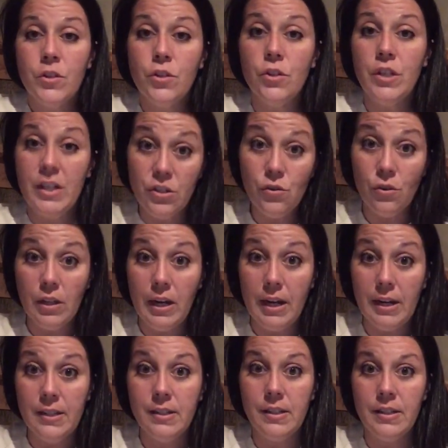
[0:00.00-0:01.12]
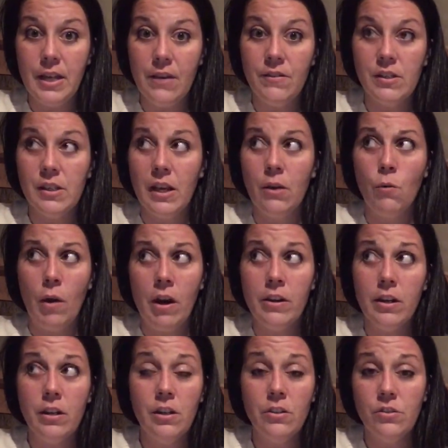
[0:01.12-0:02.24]
to the Israelites, and David's like, why are
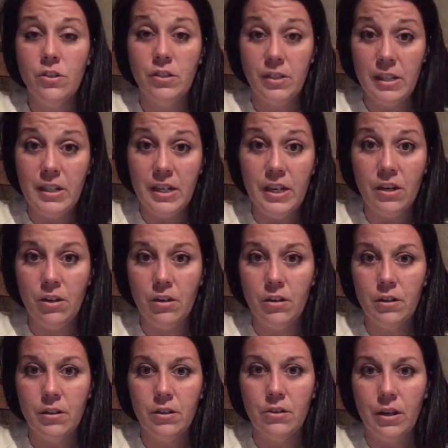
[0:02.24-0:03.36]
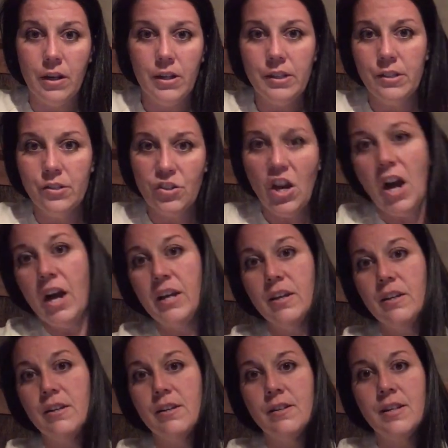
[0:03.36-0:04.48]
y'all all just sitting here? And they're like, he's a giant.
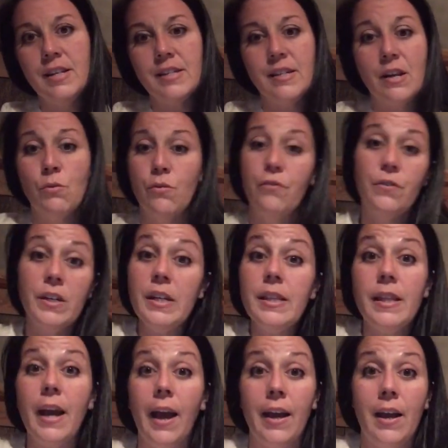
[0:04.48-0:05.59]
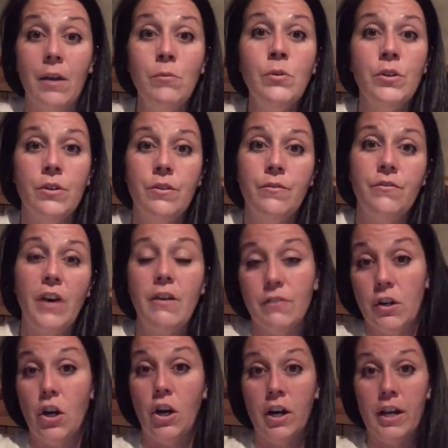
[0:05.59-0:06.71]
And he's like, well, forget that, I'm gonna fight
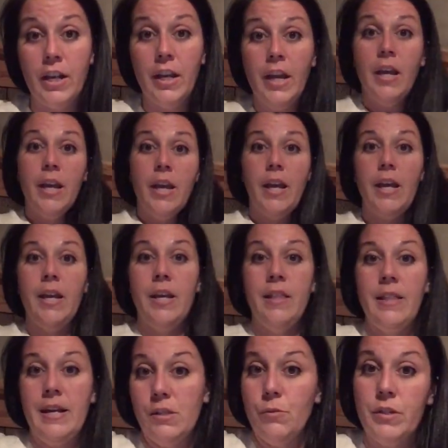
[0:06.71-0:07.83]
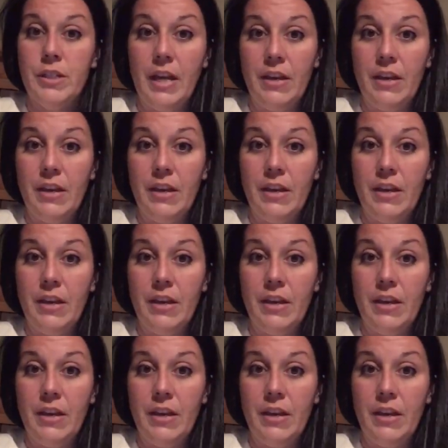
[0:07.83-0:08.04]
for God. And that's what